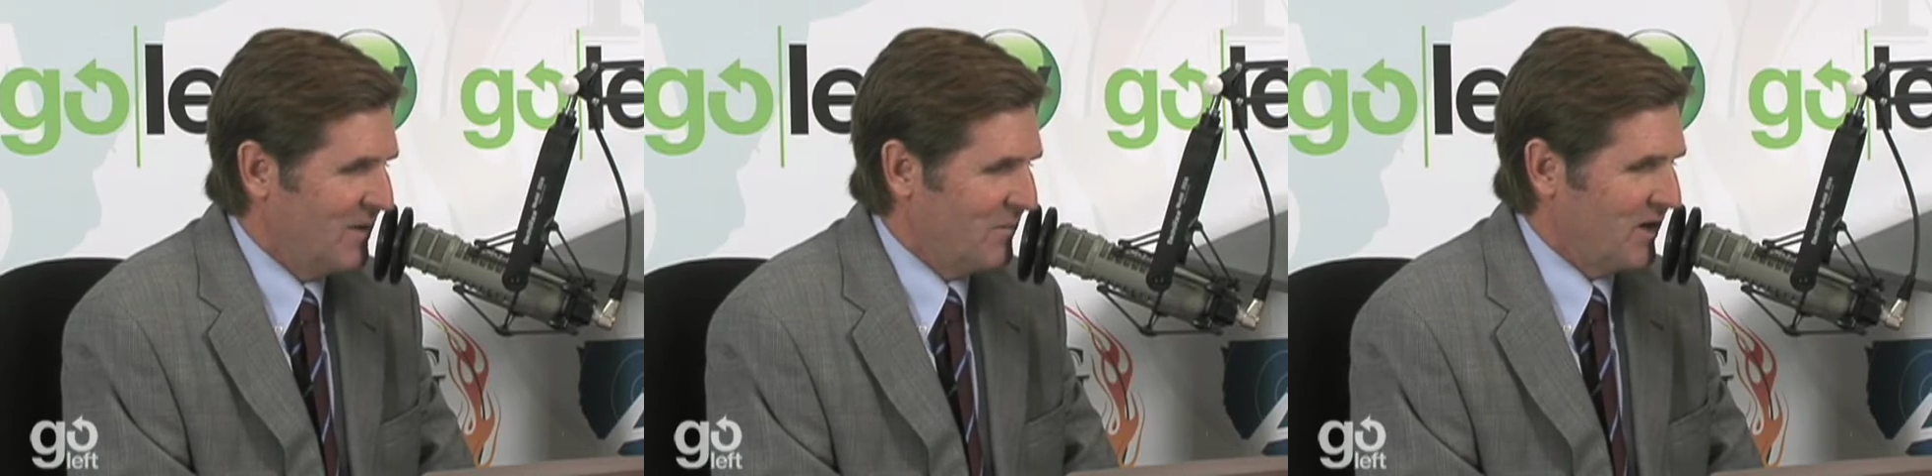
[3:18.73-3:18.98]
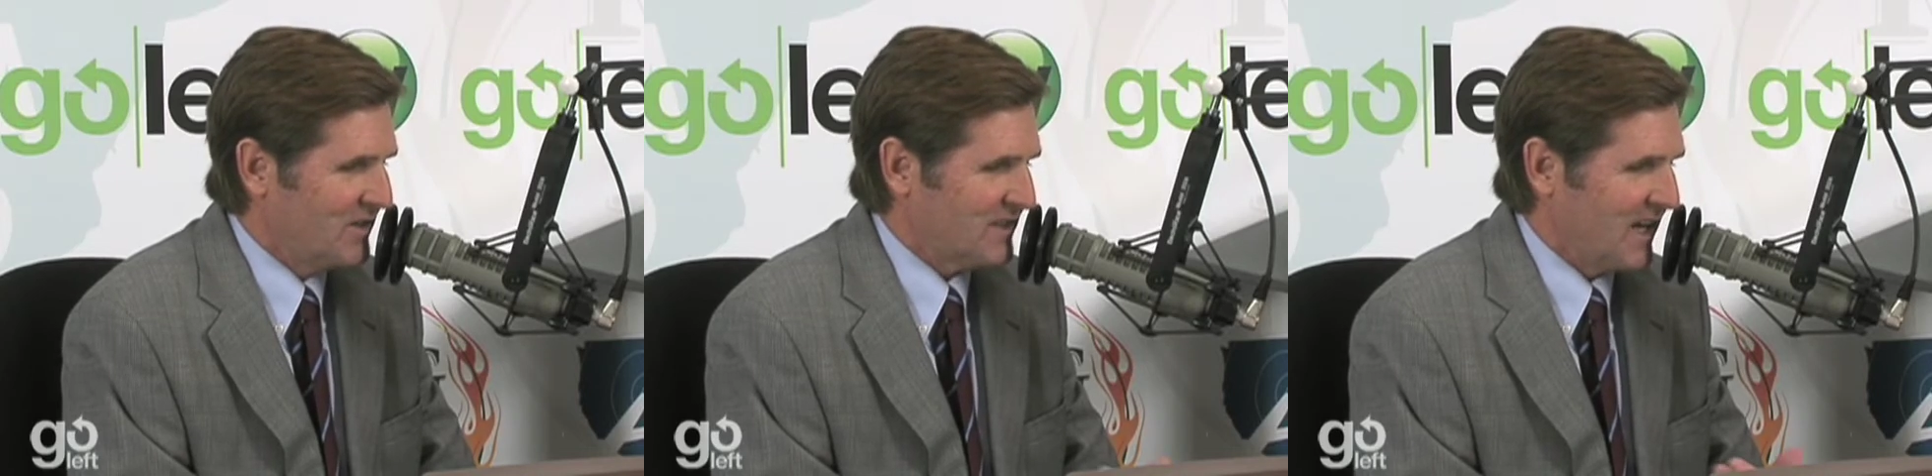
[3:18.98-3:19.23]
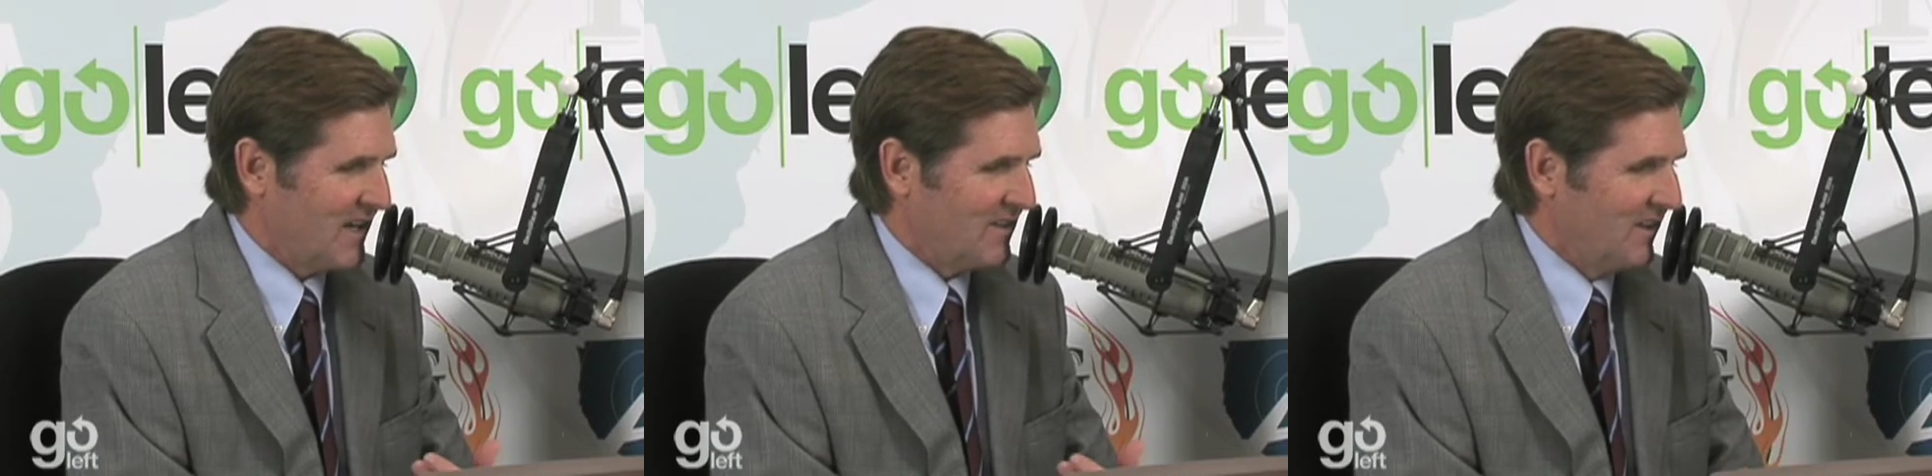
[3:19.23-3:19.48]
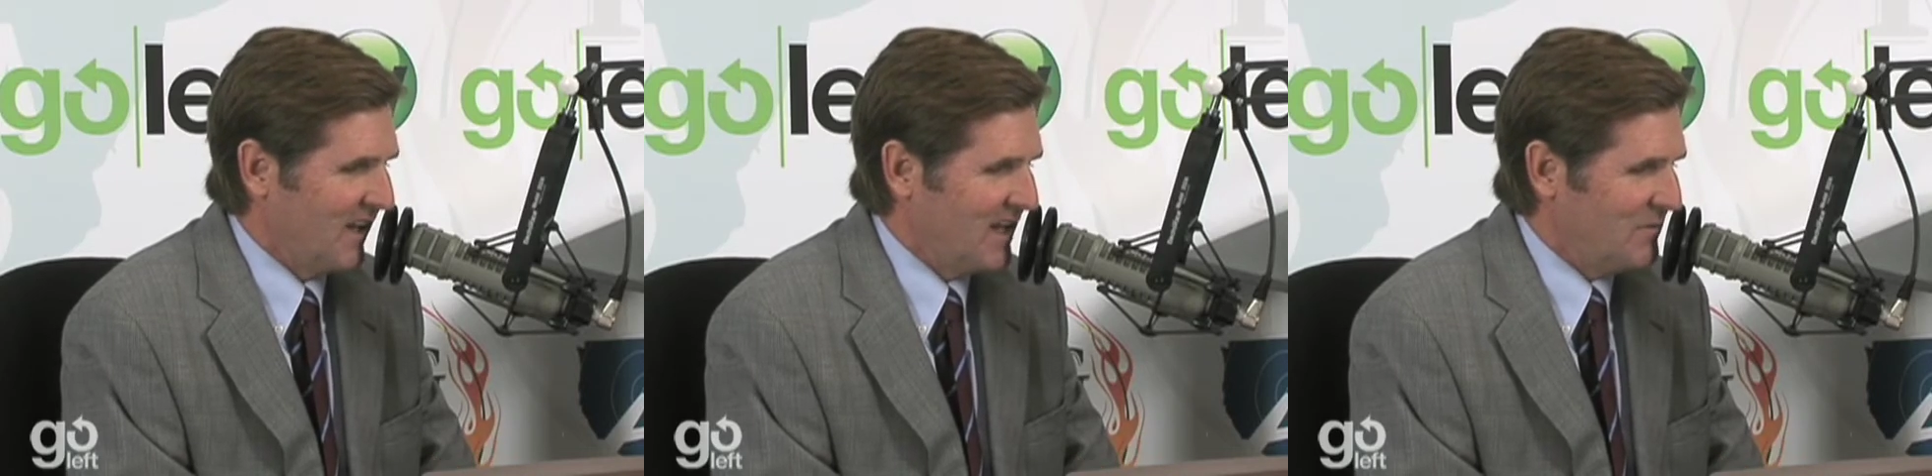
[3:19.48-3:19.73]
because it had
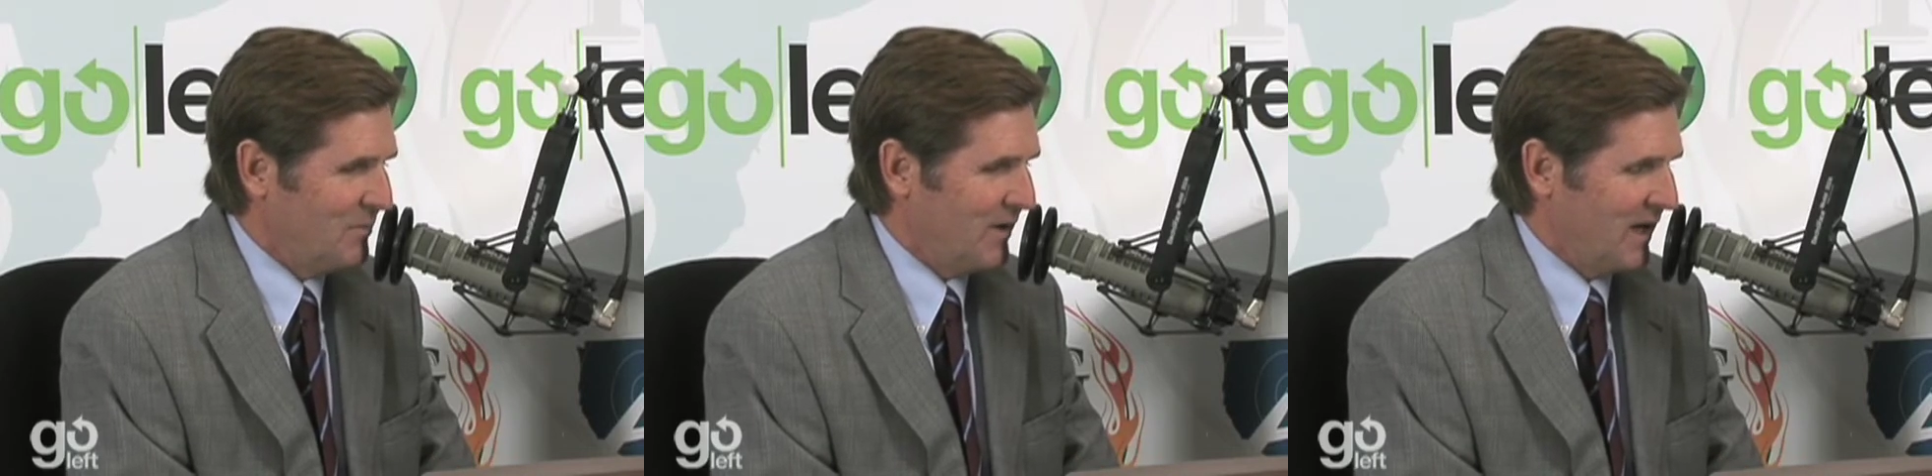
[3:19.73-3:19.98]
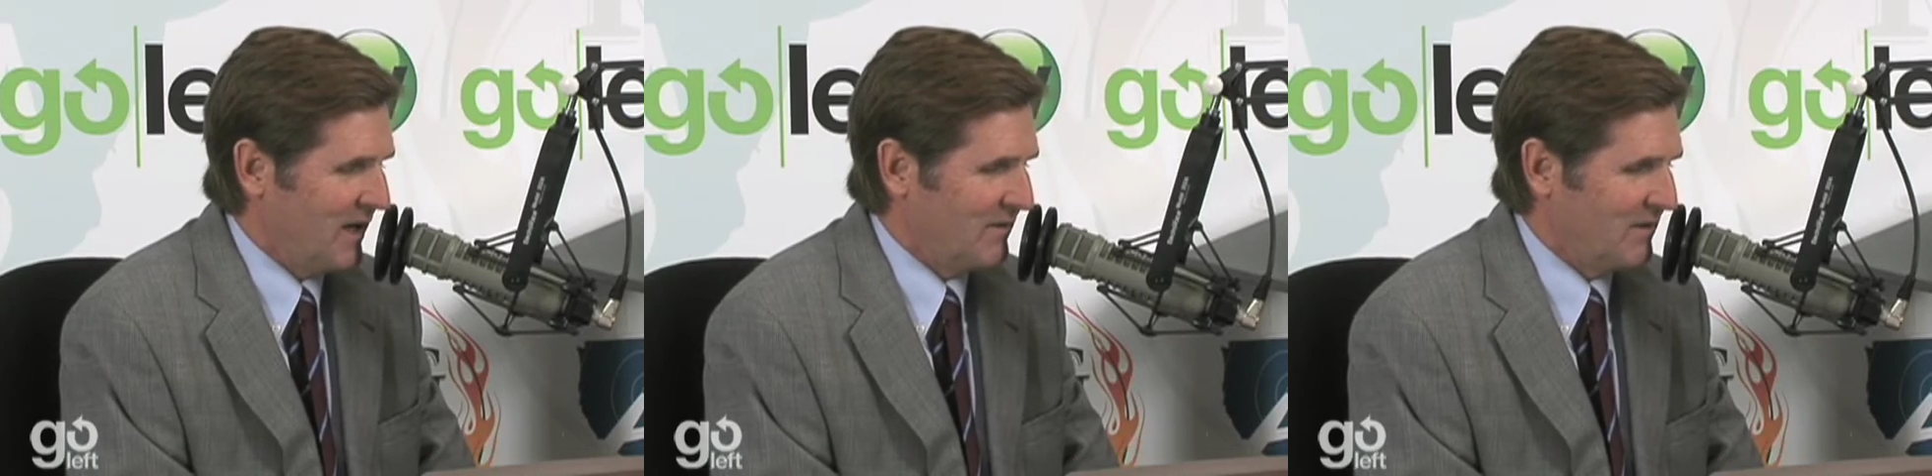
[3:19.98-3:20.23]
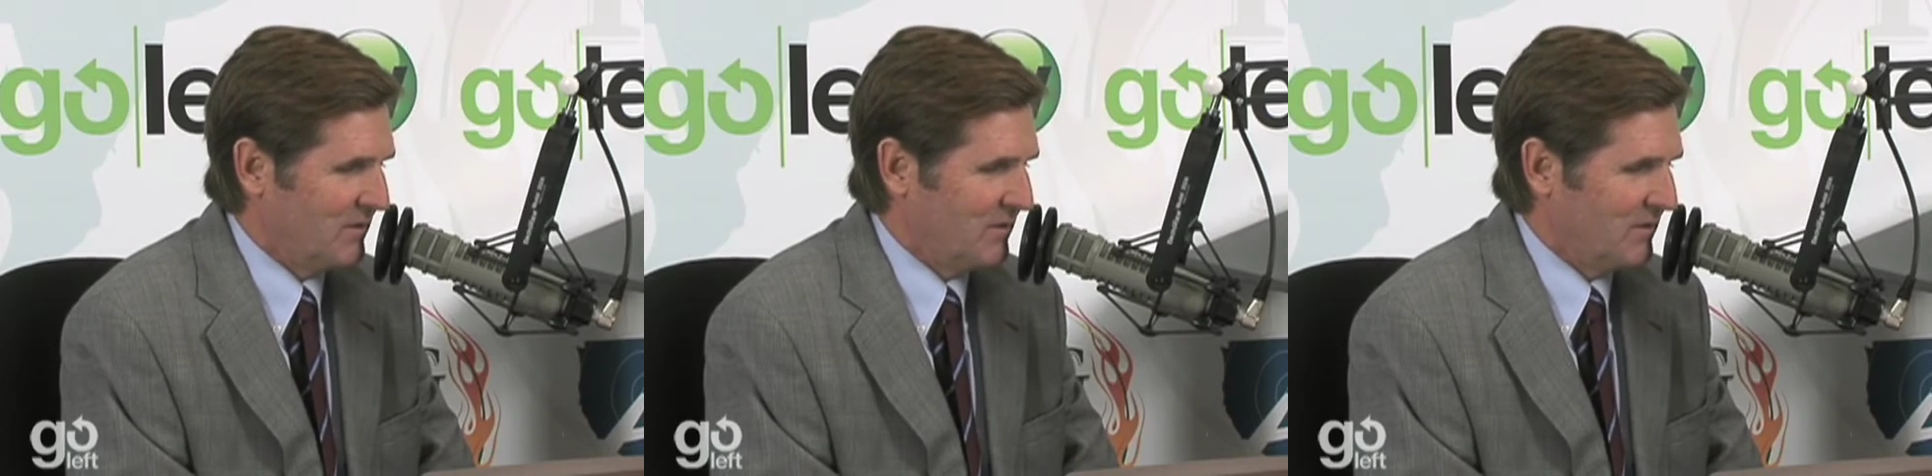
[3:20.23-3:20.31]
lead paint